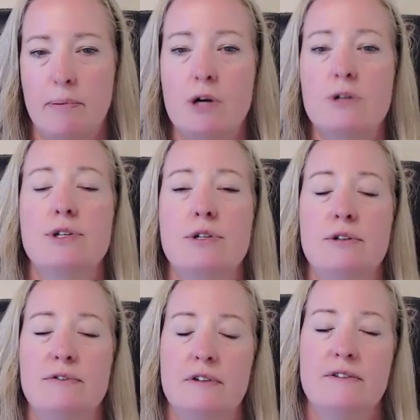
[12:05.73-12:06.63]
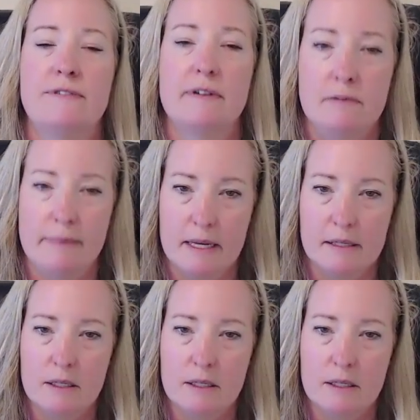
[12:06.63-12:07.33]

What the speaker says: personal fulfillment.